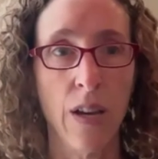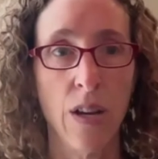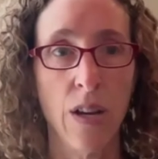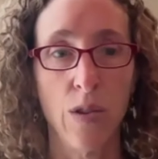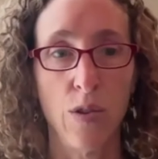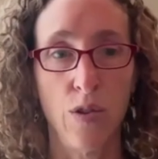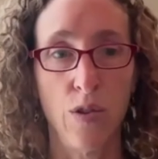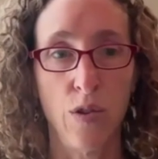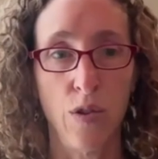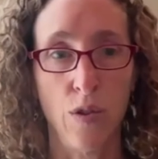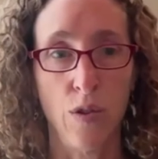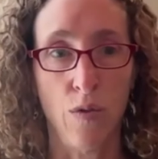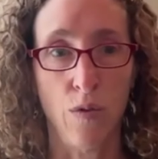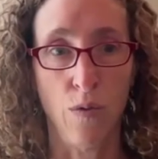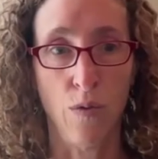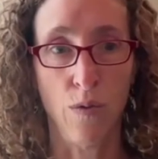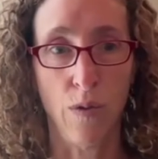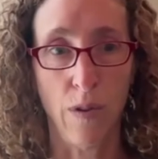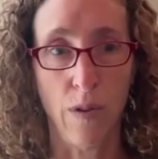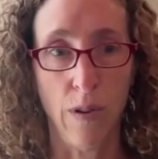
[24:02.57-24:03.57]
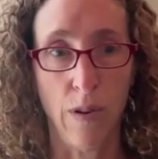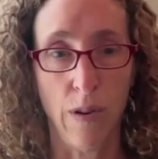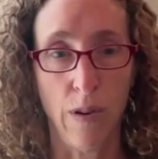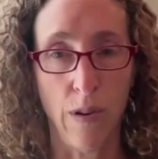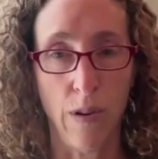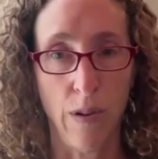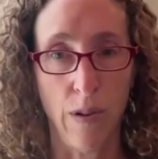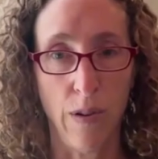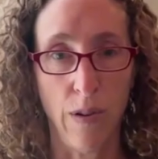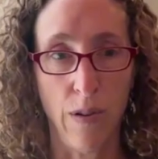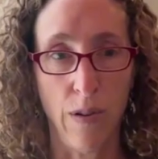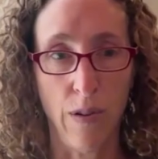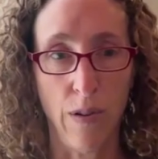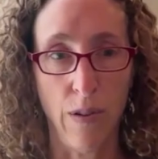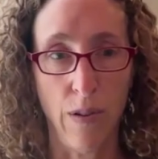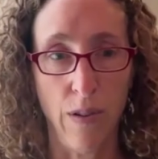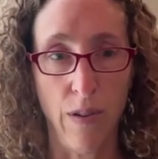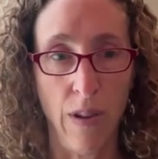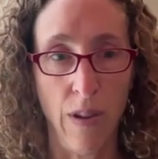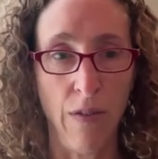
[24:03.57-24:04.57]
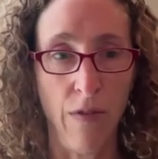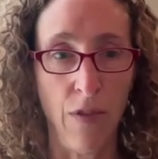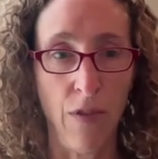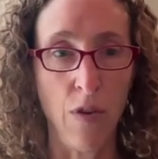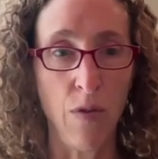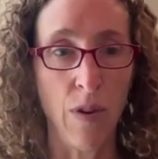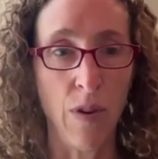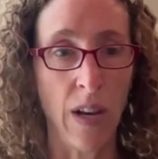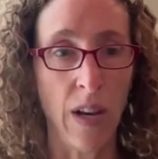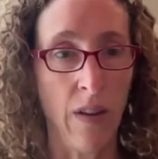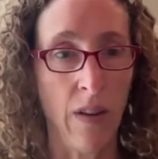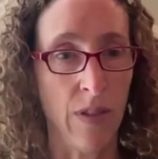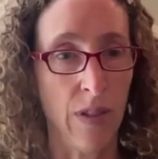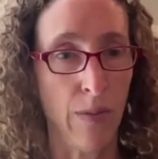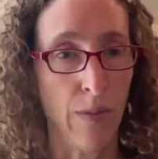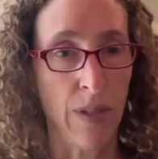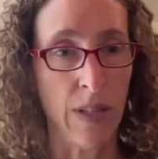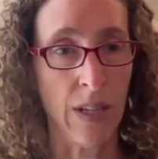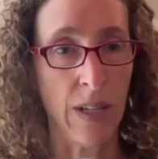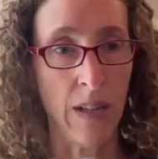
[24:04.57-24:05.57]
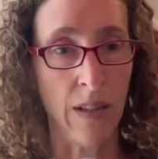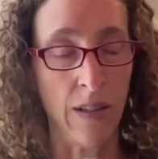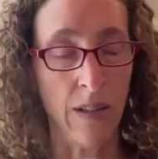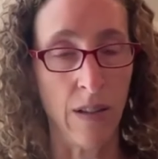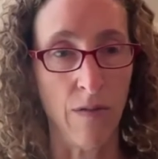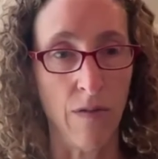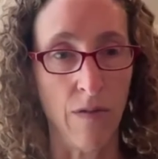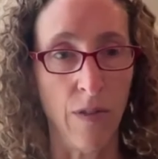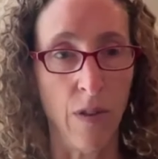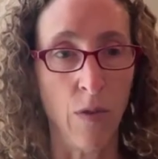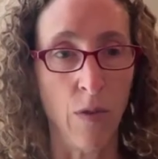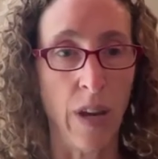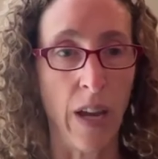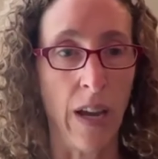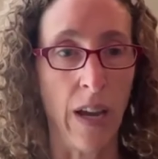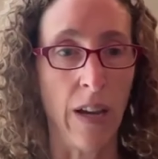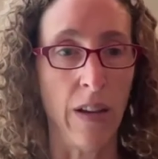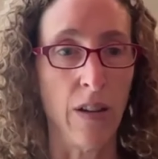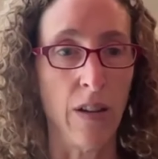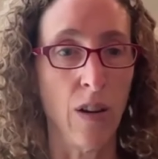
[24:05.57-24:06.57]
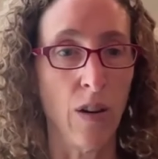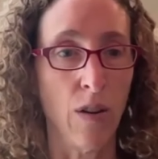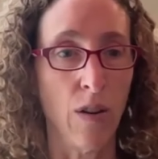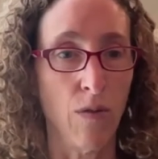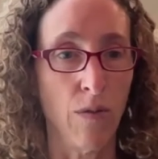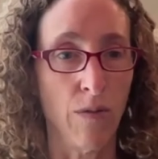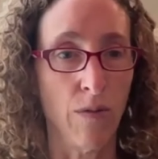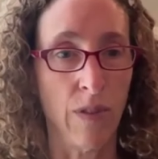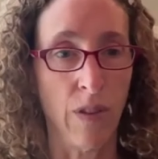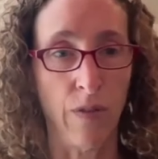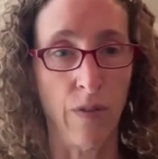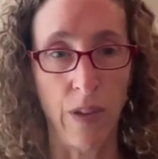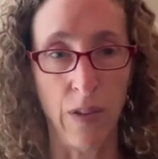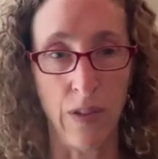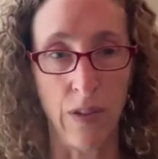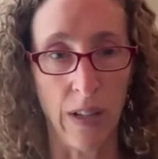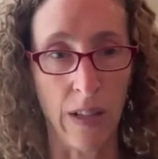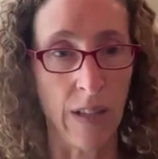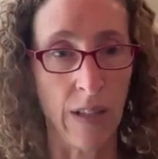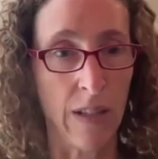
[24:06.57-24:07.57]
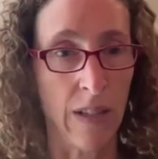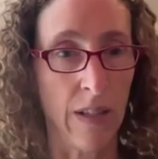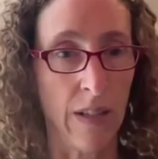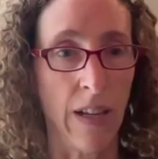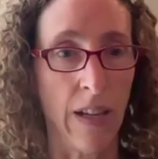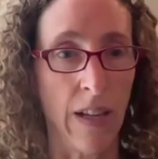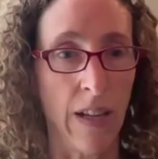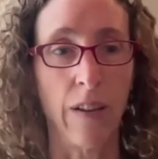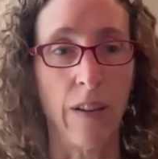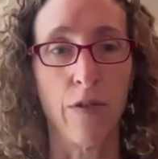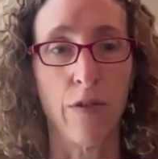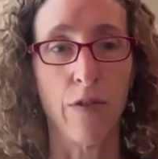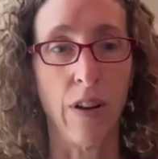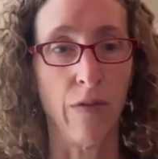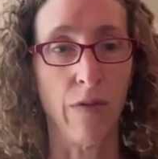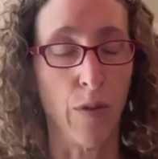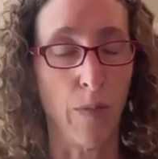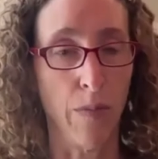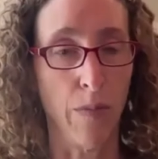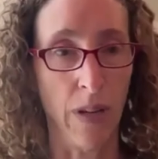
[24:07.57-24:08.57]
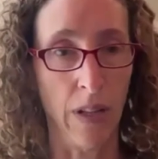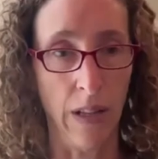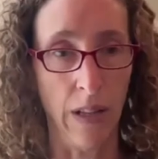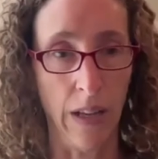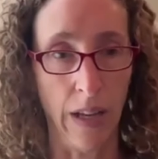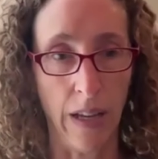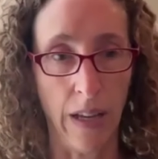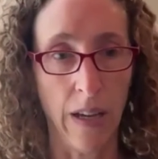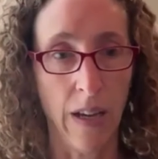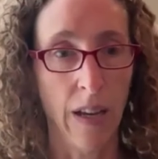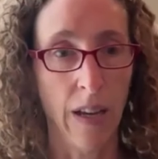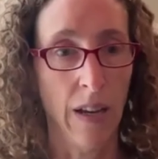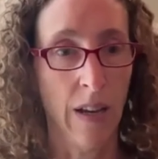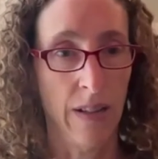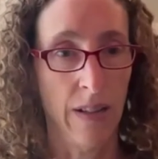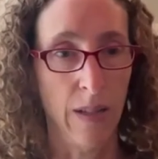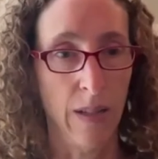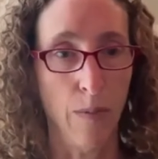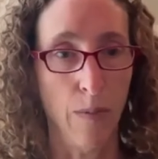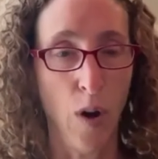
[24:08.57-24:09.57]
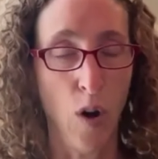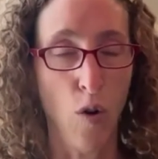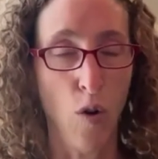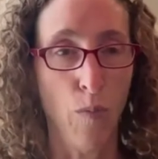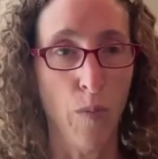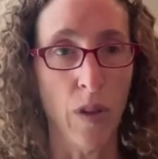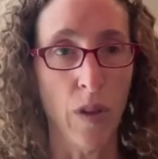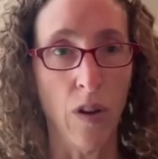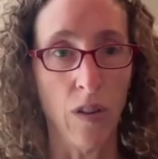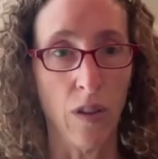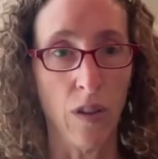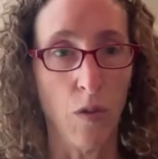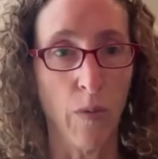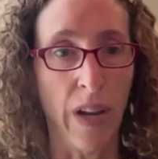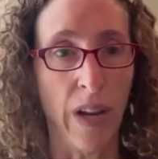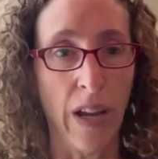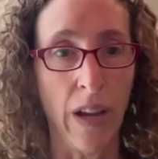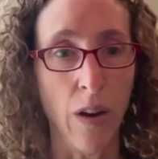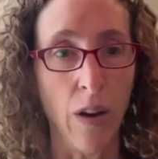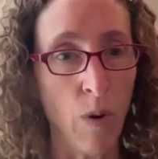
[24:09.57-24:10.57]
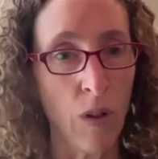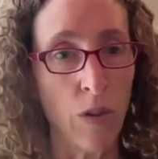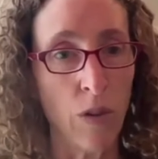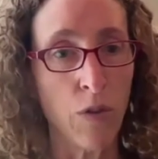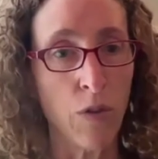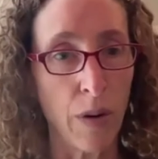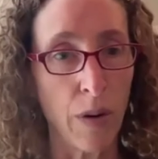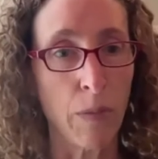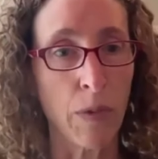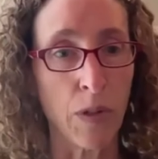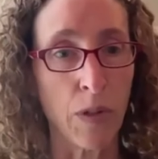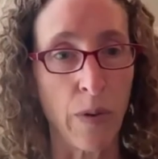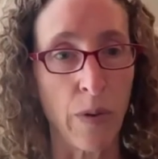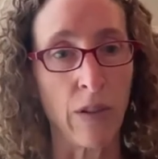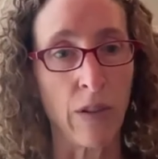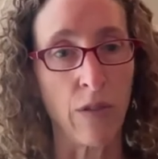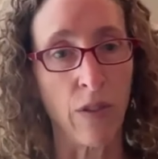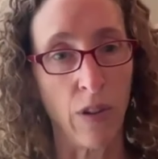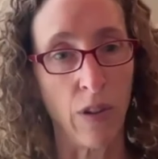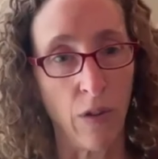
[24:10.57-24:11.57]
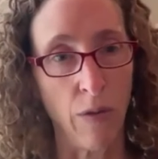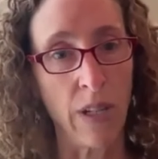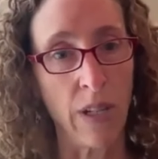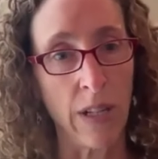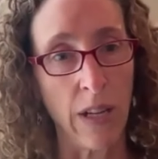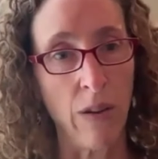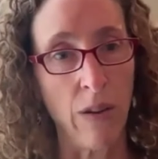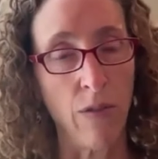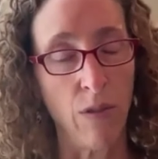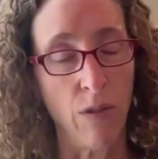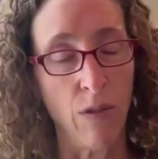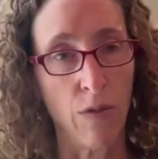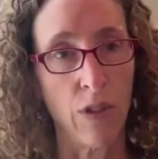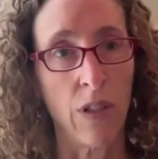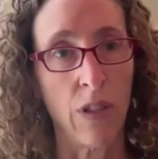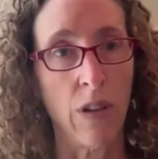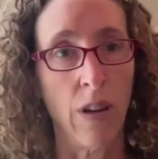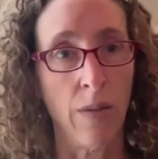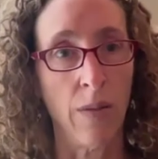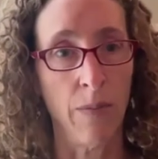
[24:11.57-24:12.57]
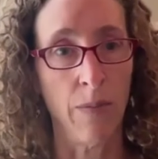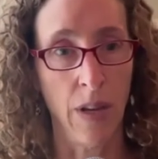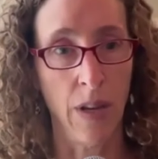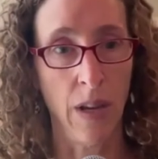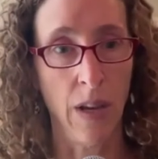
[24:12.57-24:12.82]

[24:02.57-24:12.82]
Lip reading: So if you can have some sense of, okay, I know it feels like this is taking forever, but like some hope along the way, well, your numbers are actually going down over time.